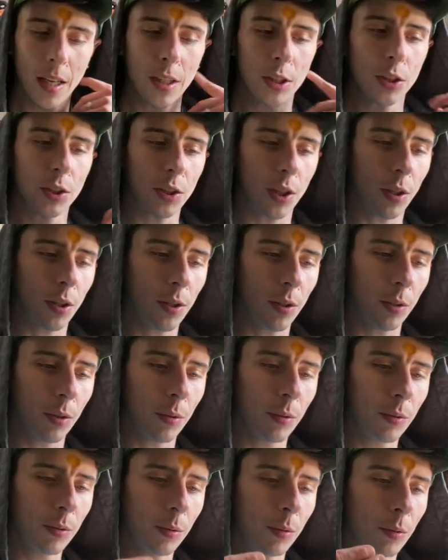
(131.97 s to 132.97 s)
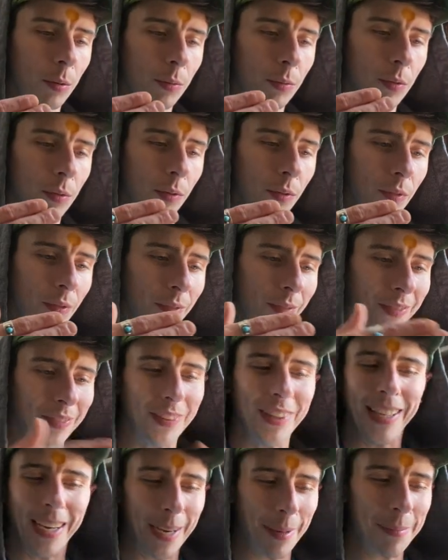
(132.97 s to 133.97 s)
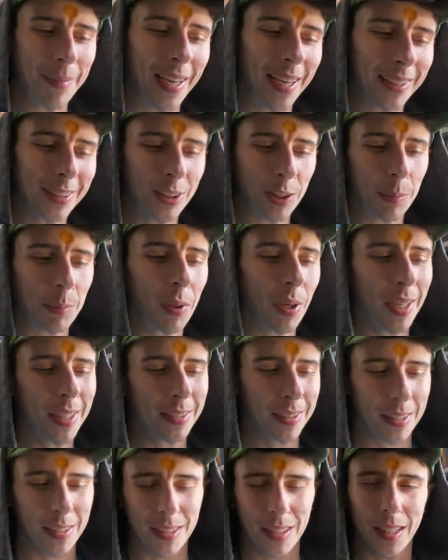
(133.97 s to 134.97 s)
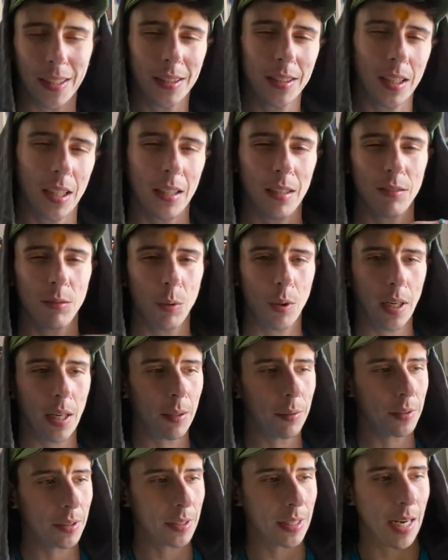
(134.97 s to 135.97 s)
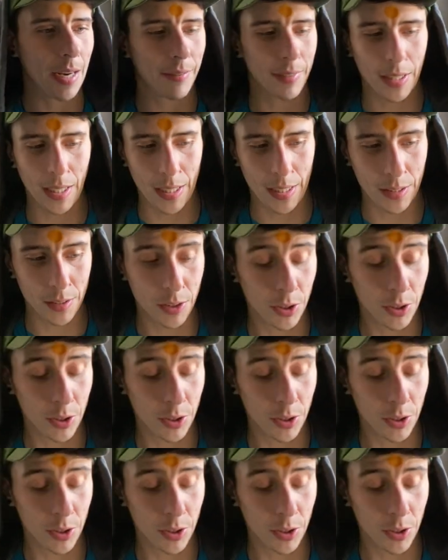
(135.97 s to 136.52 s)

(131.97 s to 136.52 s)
So I'm not surprised that that's kind of where I was navigated